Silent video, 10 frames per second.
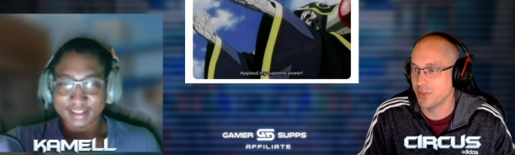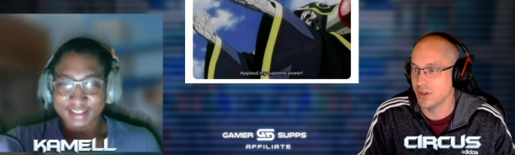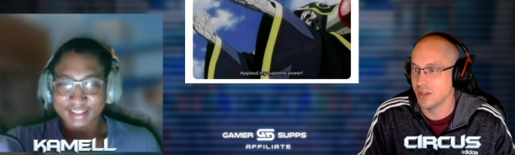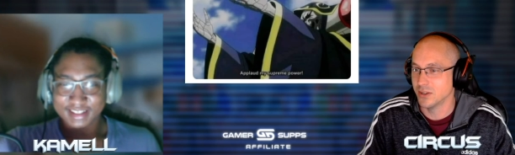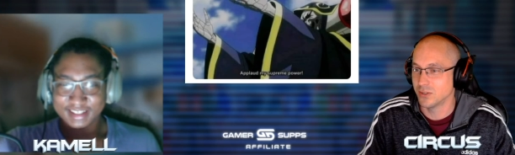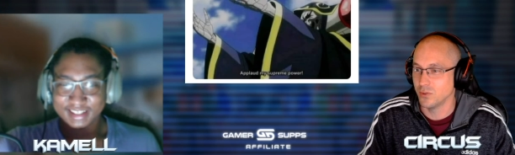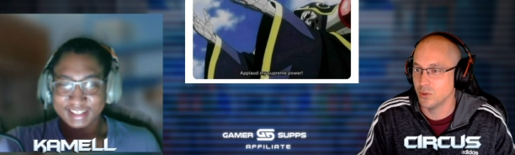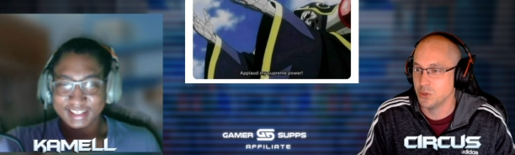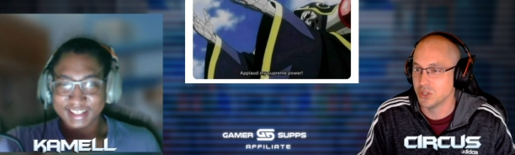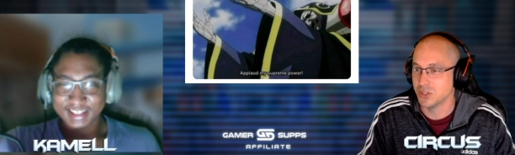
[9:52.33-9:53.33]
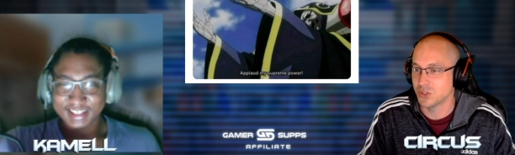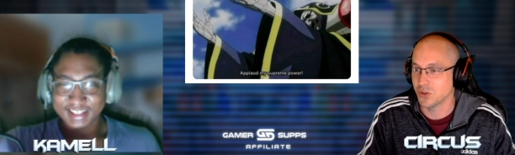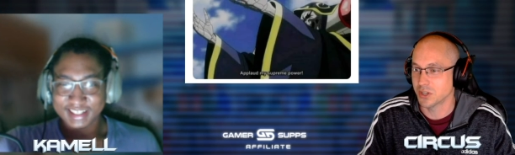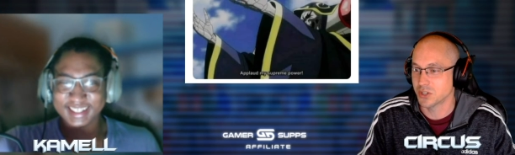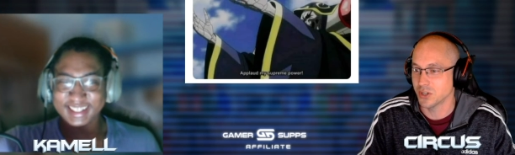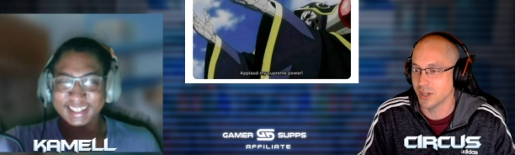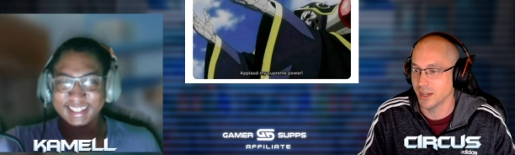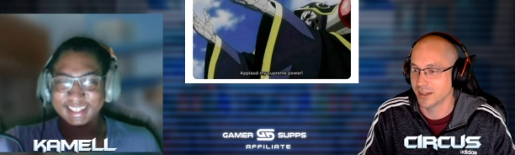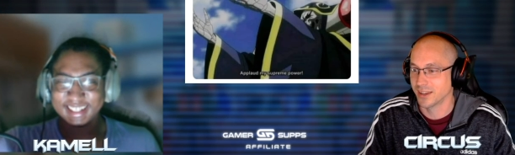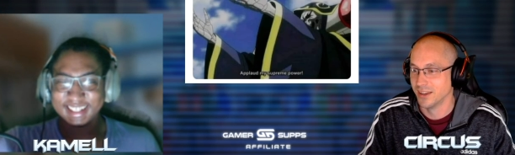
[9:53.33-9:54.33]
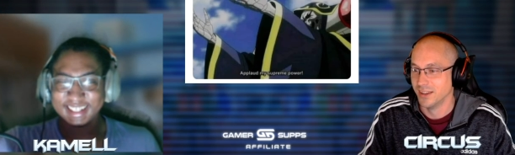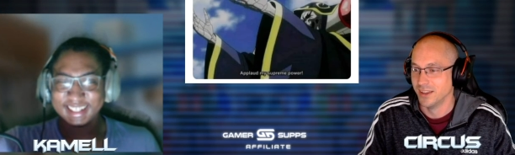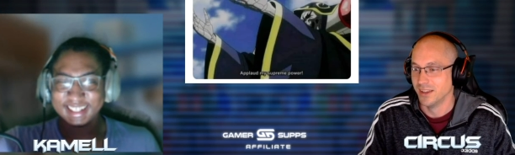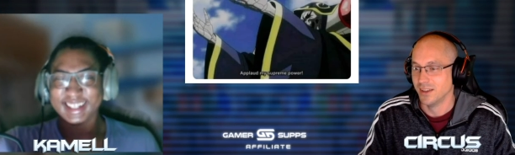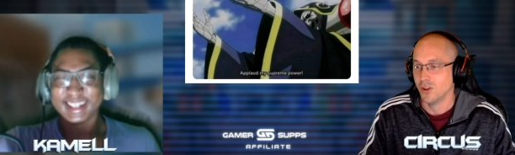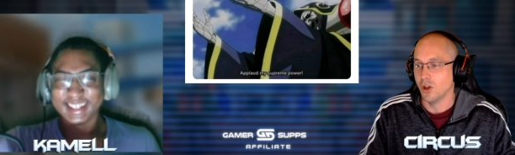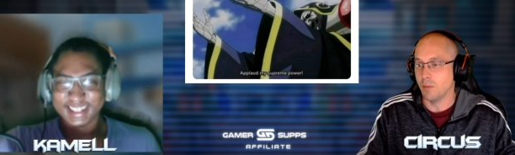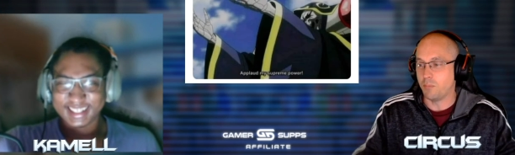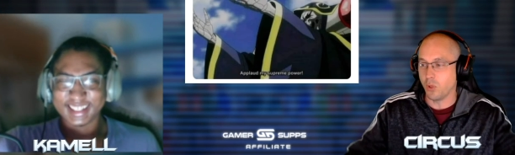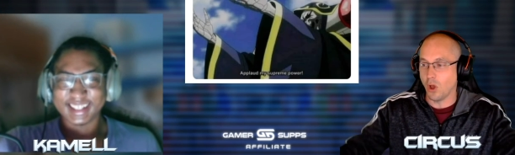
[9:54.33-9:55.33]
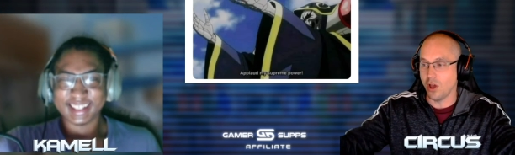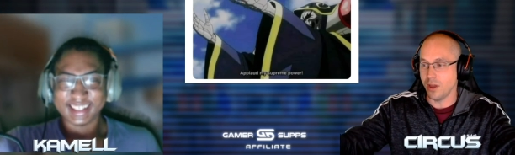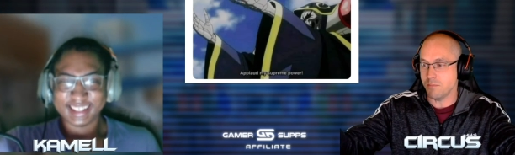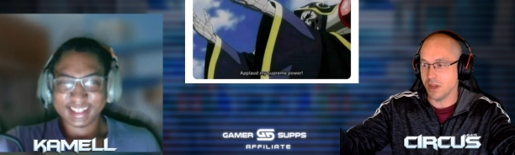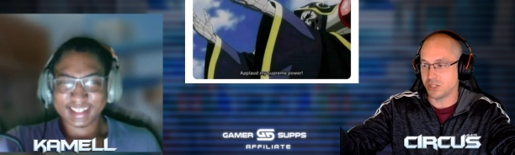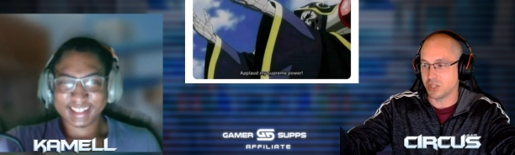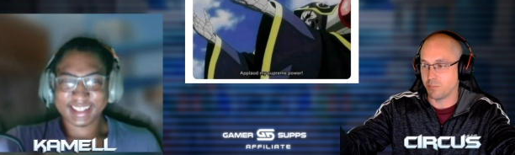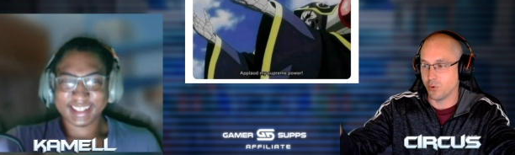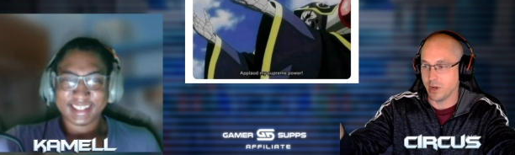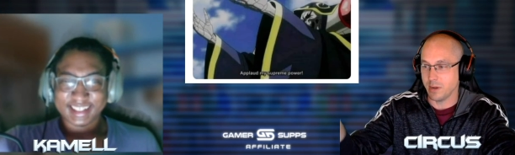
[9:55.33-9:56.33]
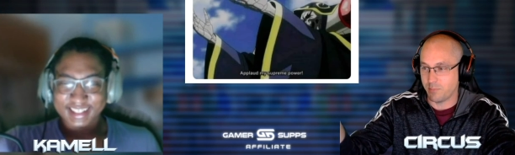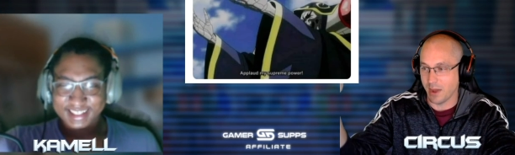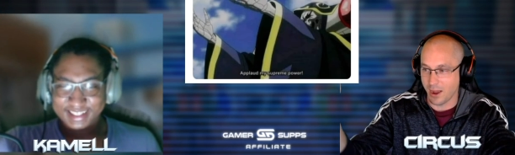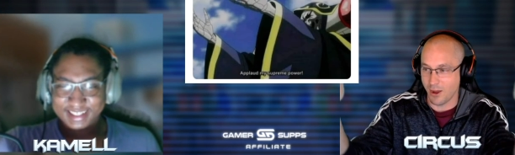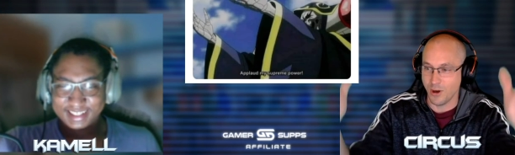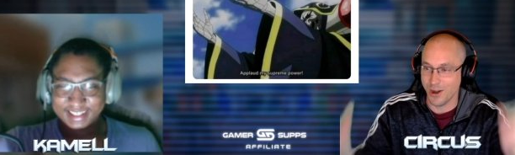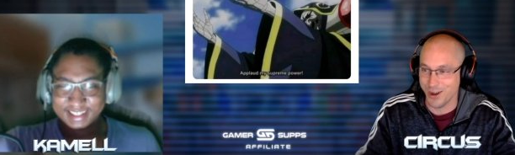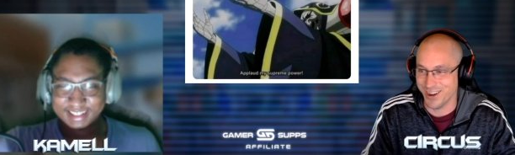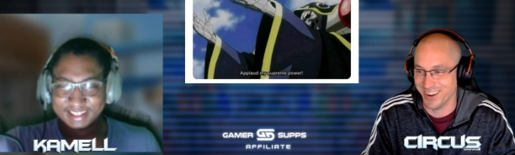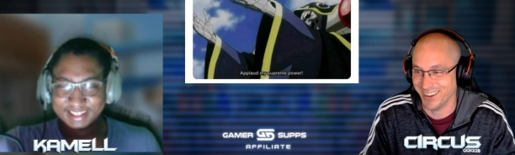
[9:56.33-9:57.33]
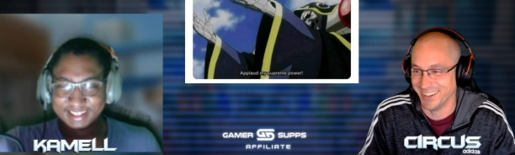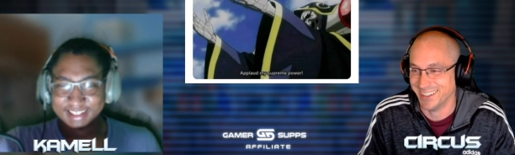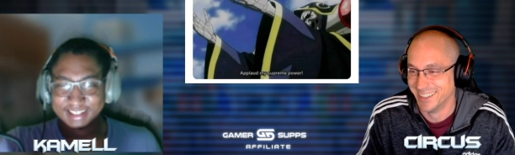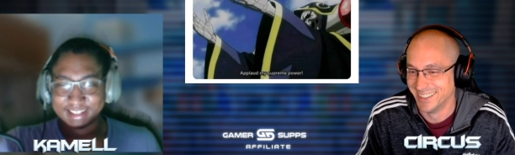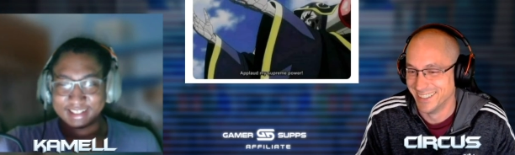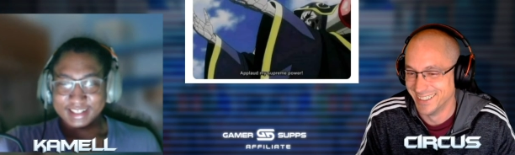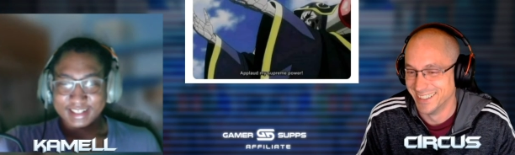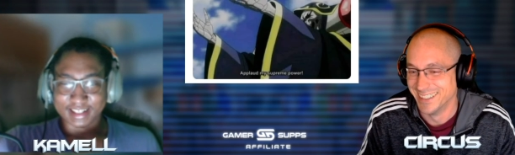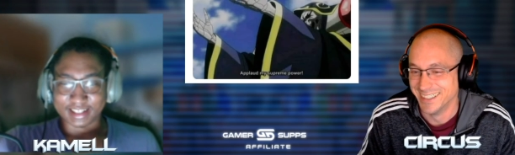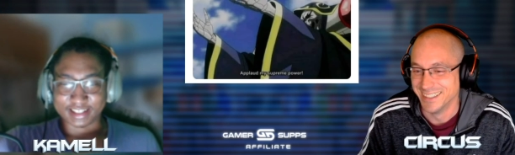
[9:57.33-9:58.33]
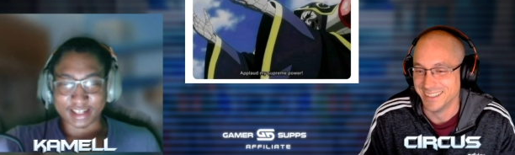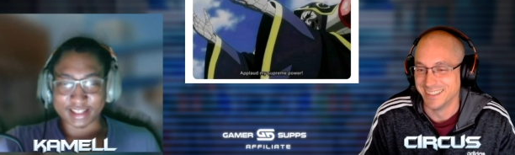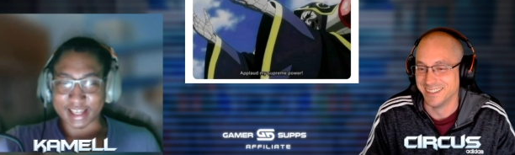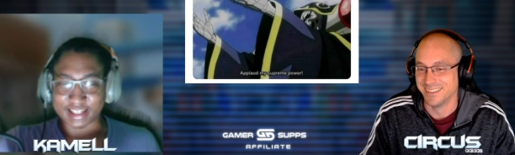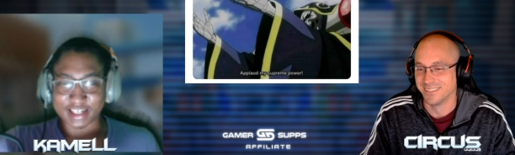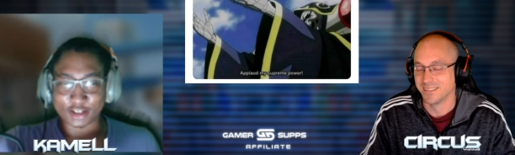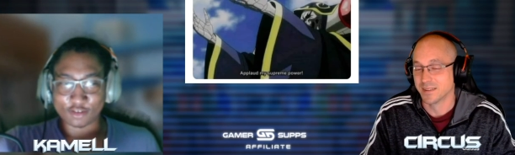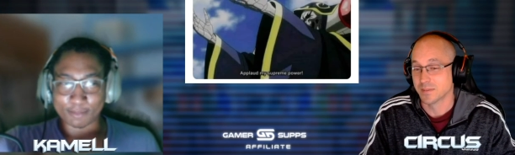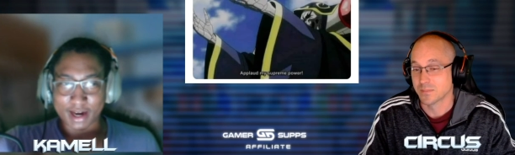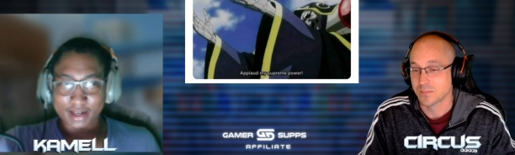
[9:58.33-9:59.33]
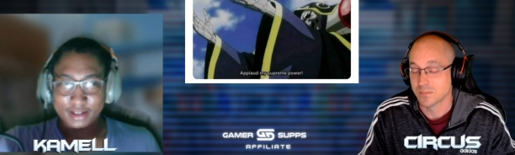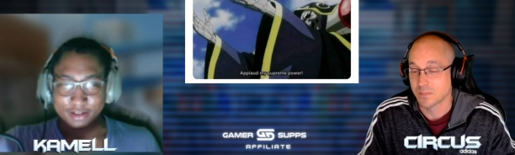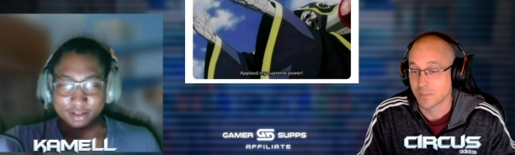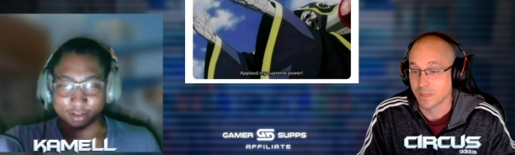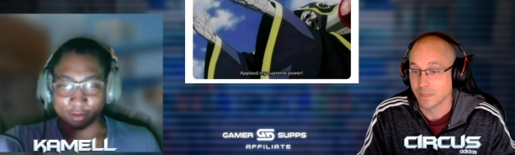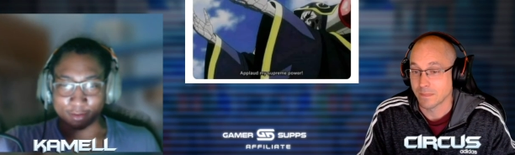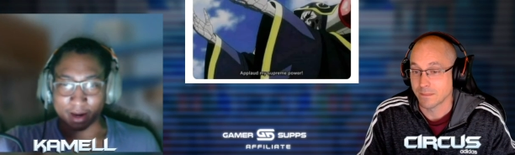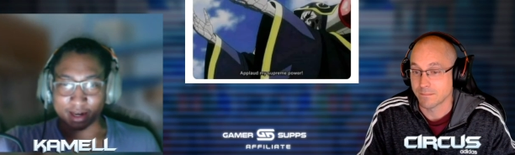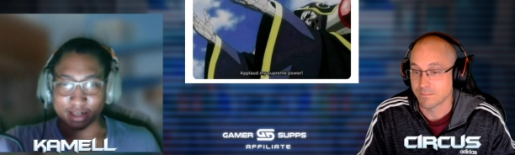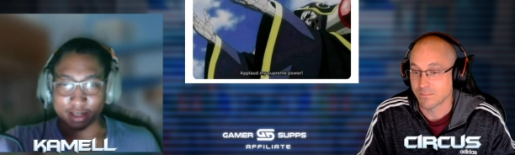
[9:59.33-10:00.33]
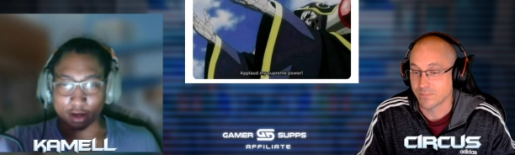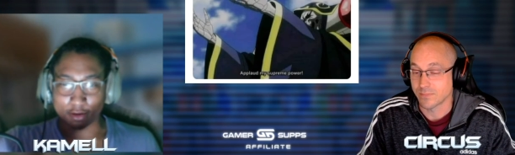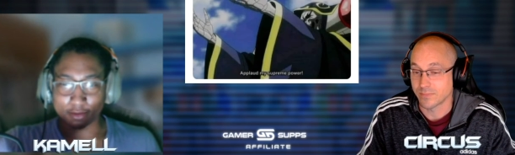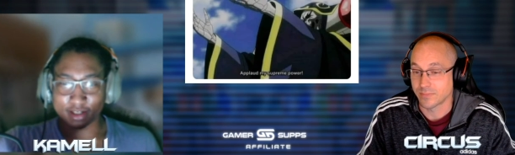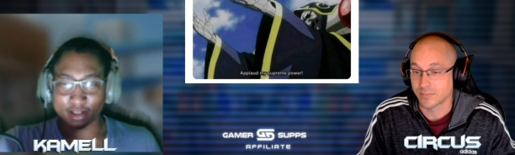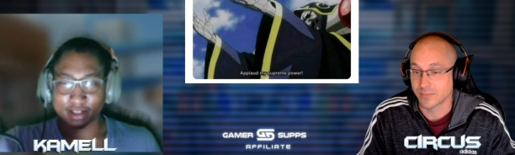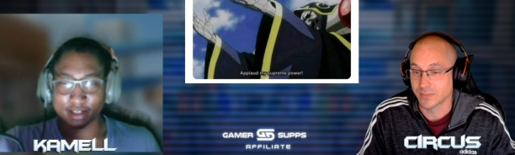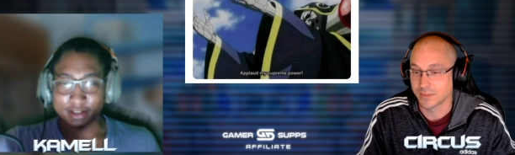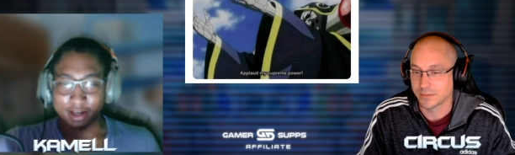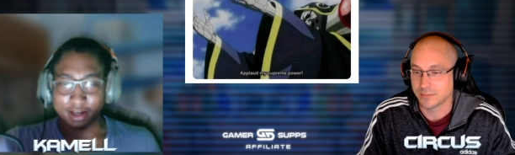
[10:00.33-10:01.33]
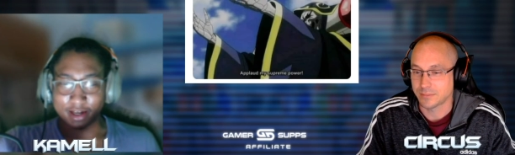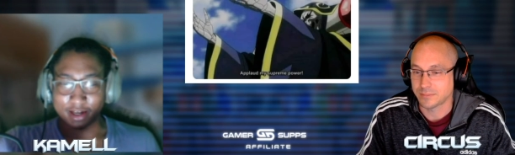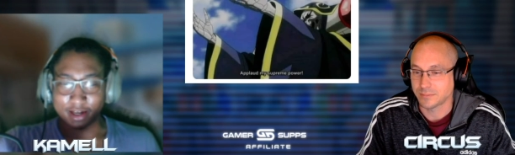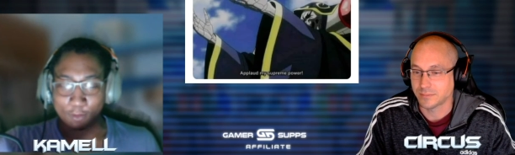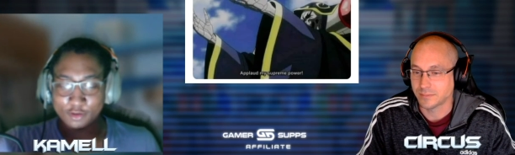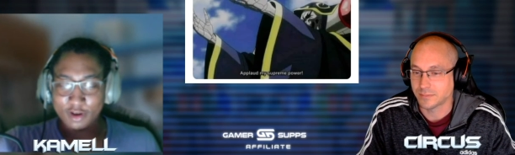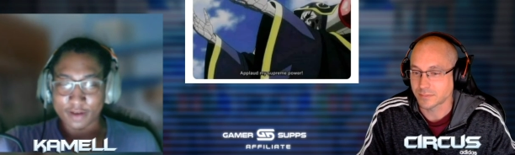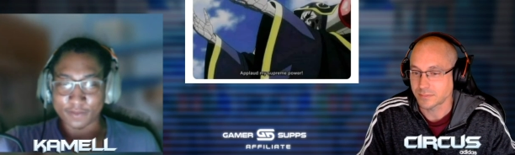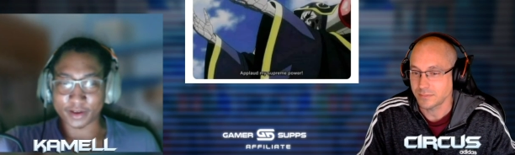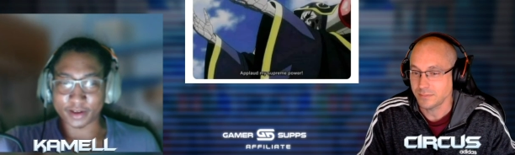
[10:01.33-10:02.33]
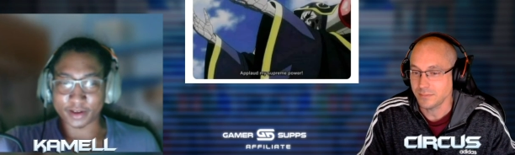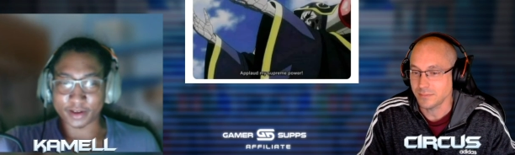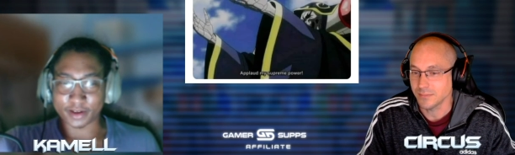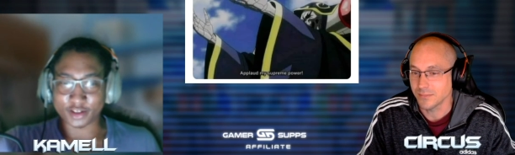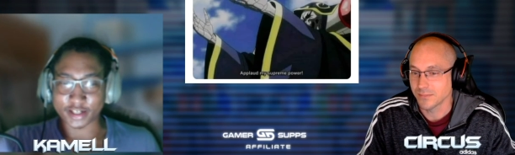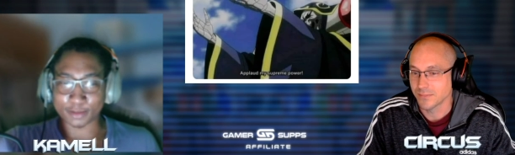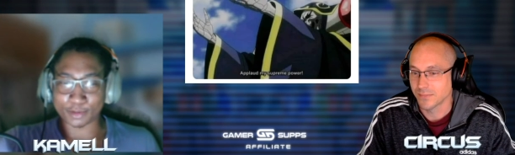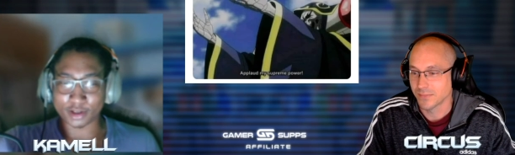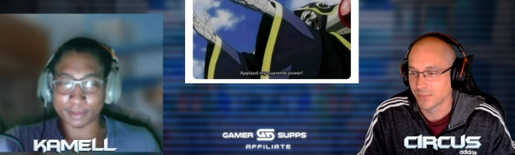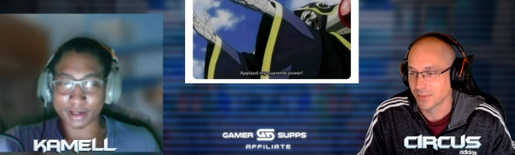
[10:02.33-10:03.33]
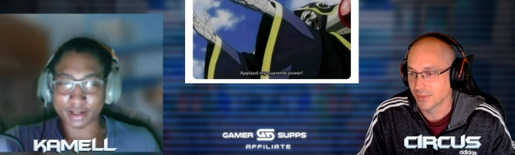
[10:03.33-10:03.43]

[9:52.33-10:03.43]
Speaker 1: the Neos Fusion structure deck. Applaud my supreme power.
Speaker 2: That's it. You made it. You made Neos. hopefully you have a good deck